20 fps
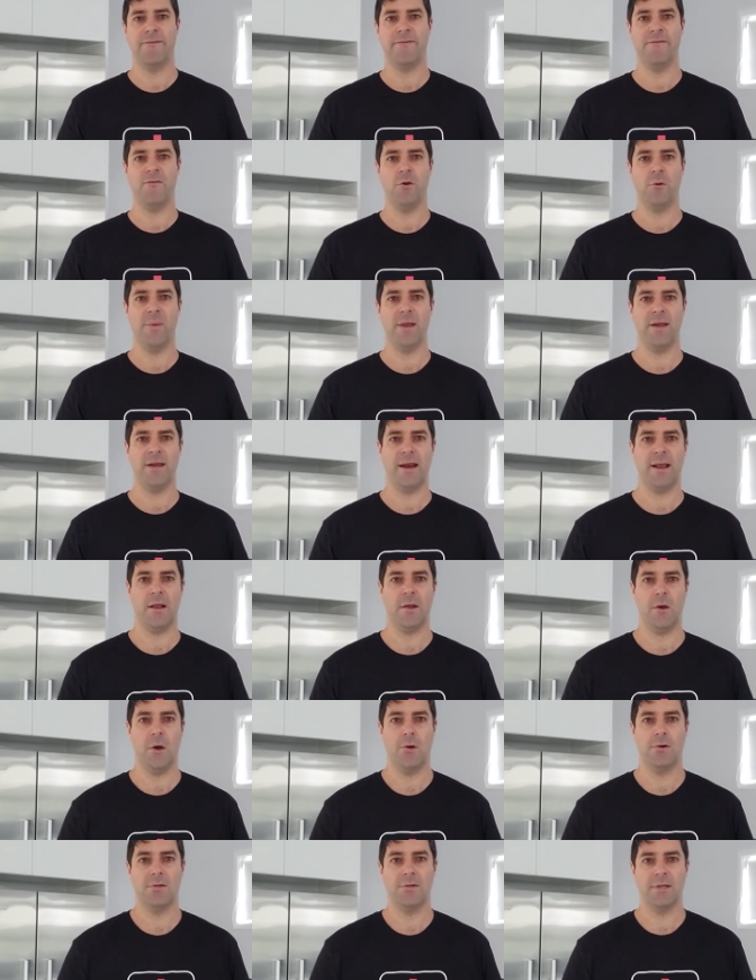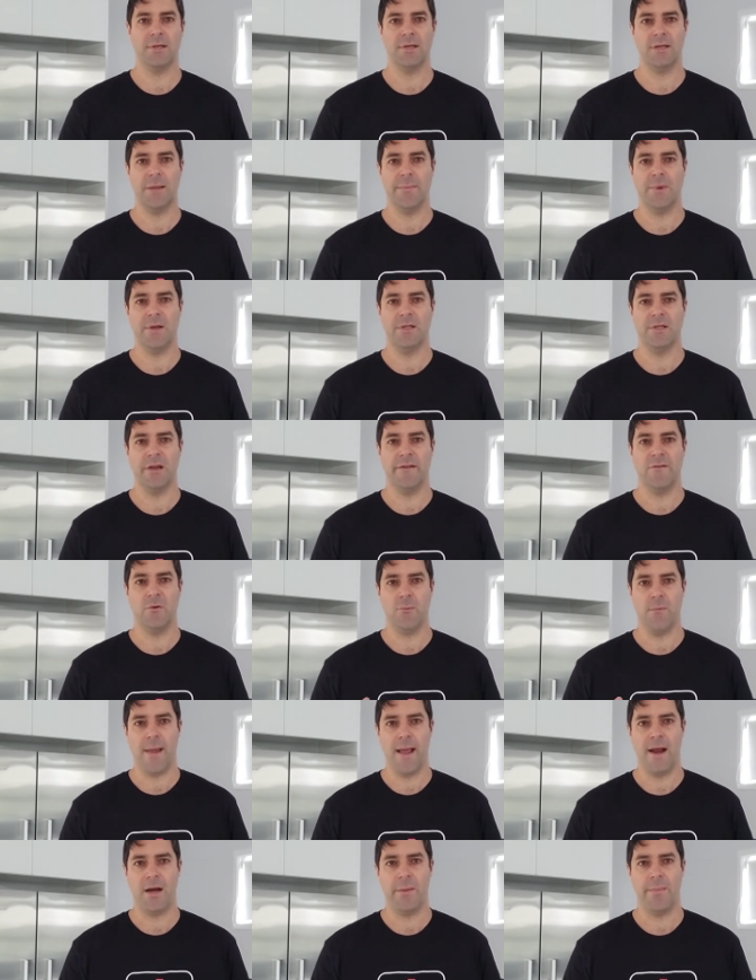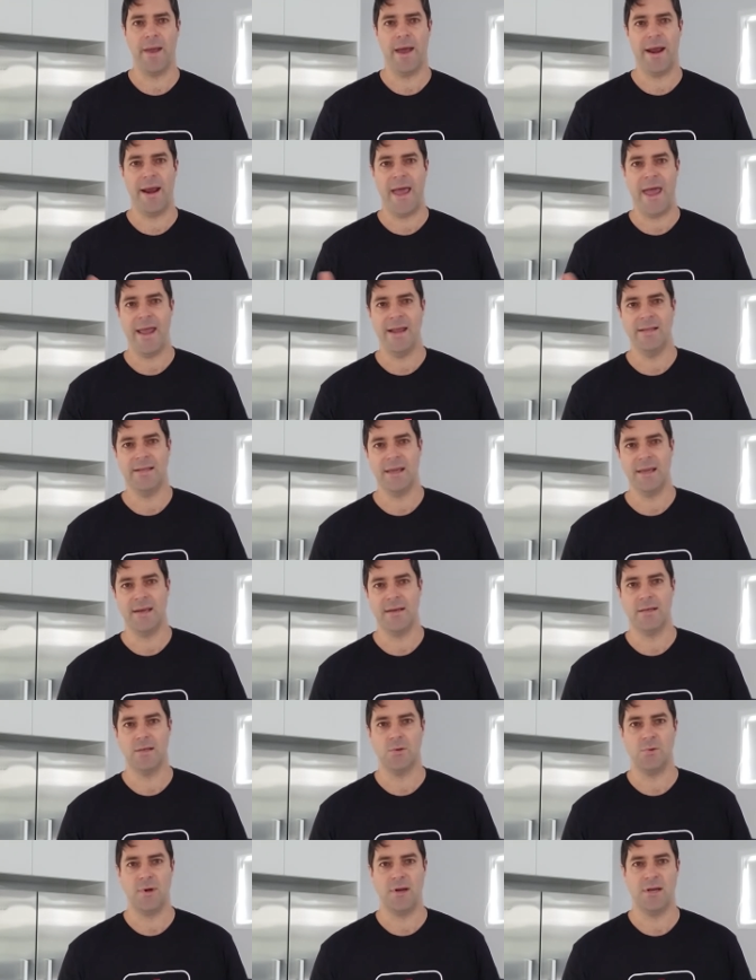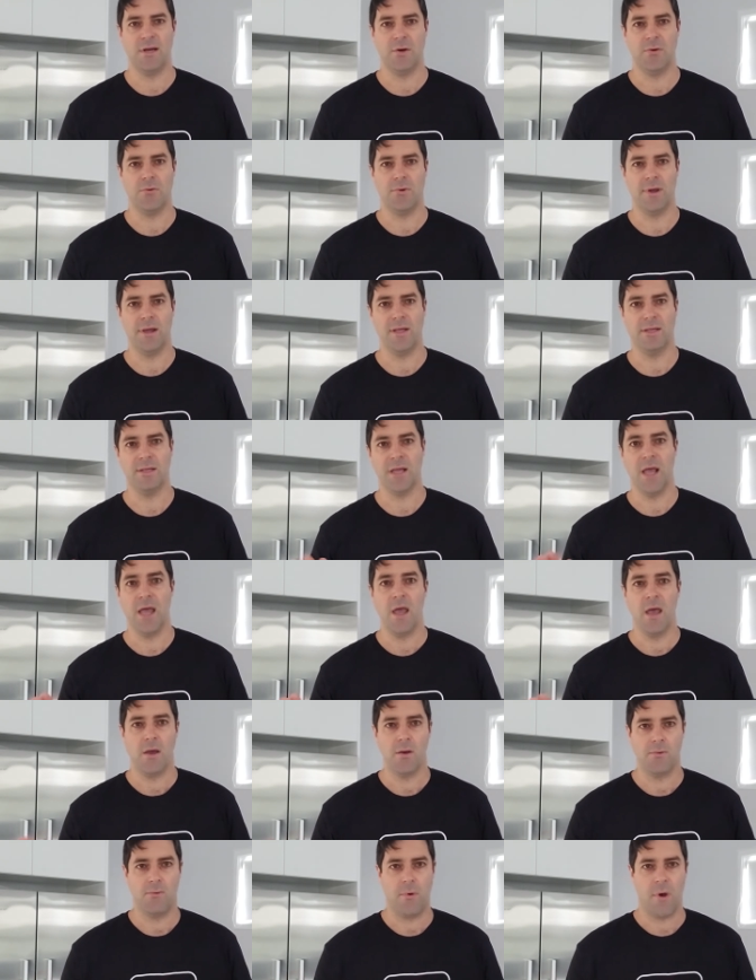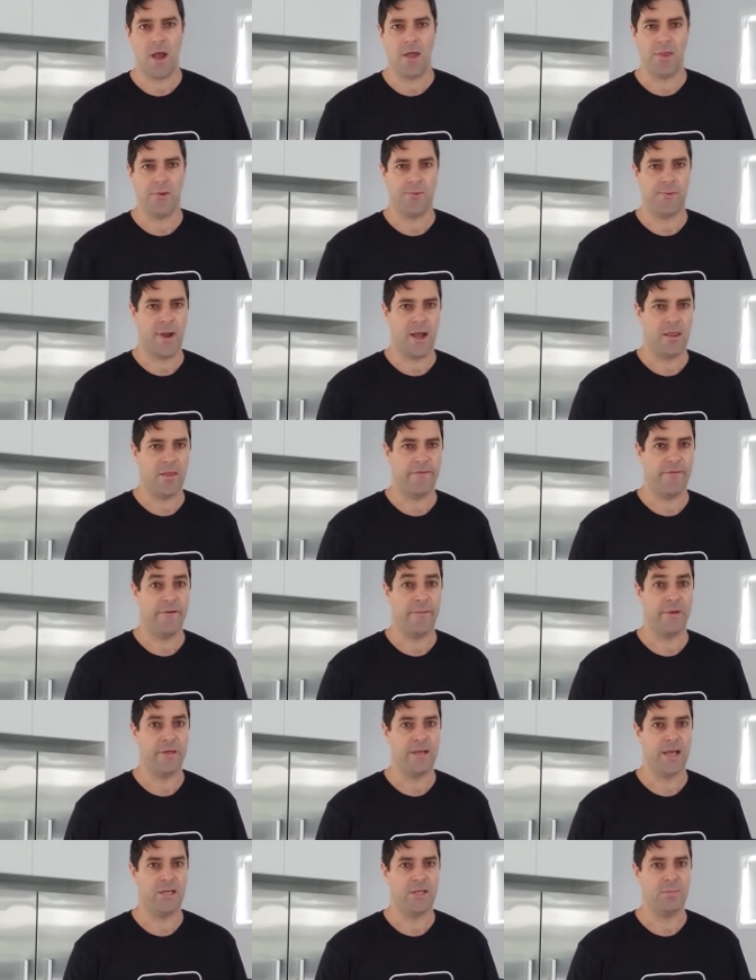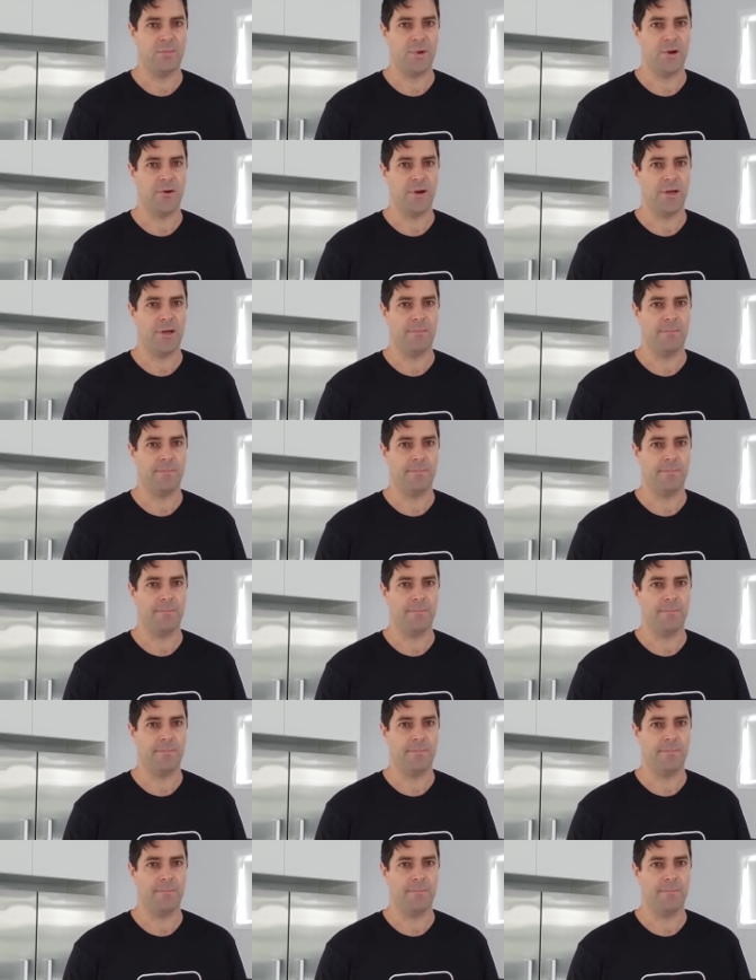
ferment at a constant temperature of around about 18 to 20 degrees right throughout the fermentation period.